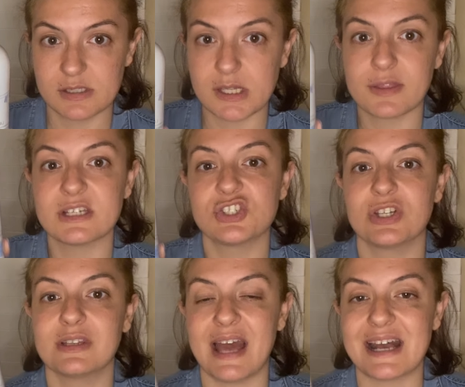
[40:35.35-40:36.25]
So this
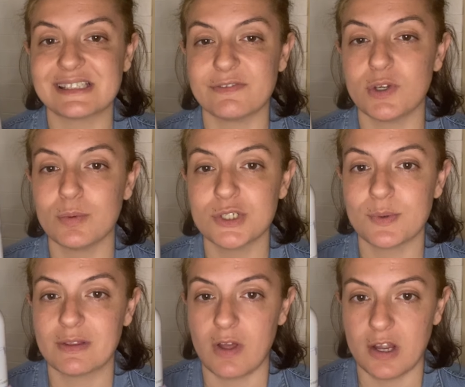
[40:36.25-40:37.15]
should last, if you were
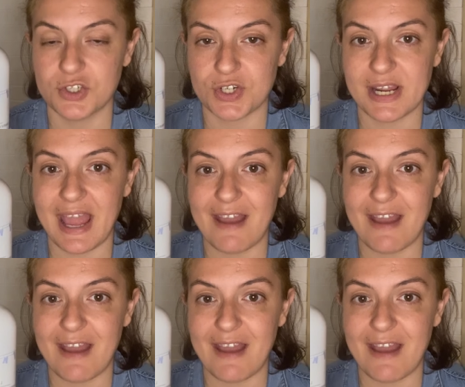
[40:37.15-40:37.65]
doing laundry